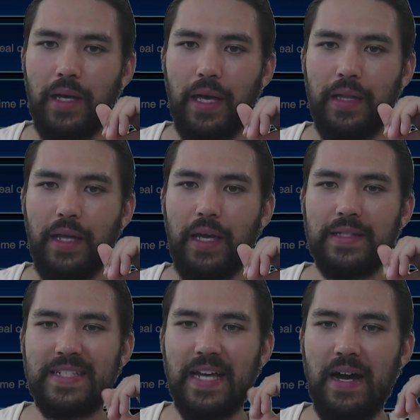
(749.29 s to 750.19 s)
And
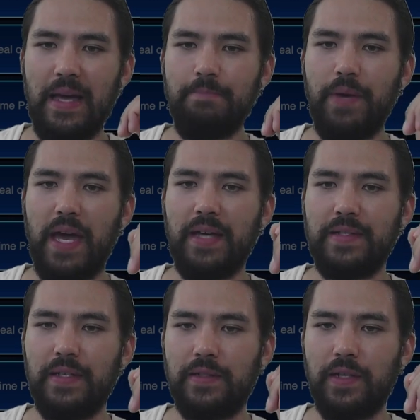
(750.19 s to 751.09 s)
then Time
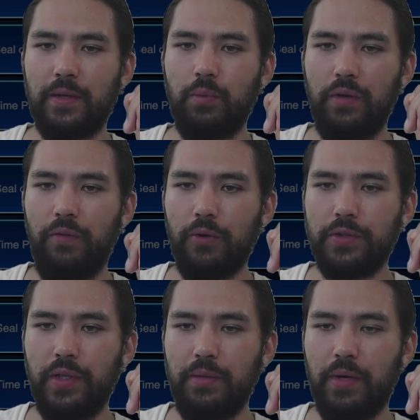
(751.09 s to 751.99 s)
Passage. Select 1
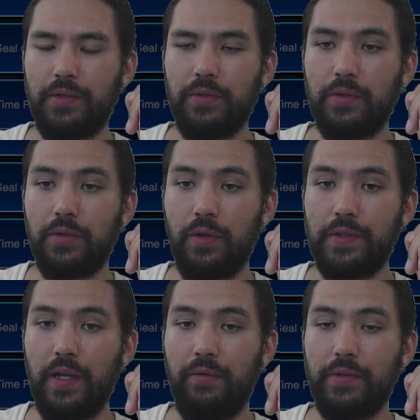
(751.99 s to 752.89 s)
Fortune Lady monster you control.
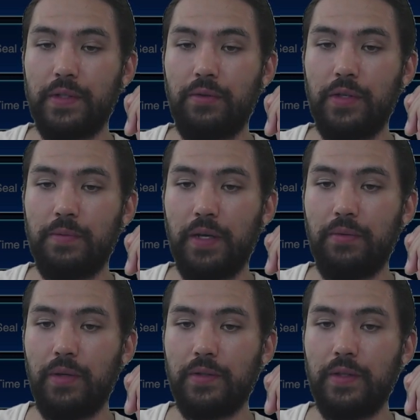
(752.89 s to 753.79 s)
Its level is increased by
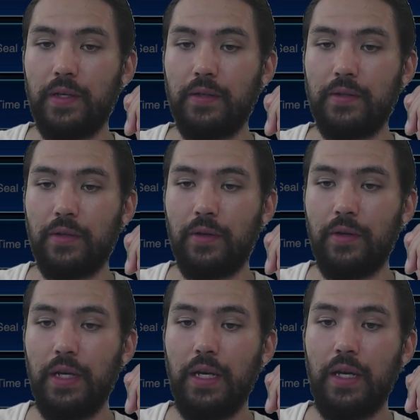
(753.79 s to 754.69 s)
3 until the end of the turn.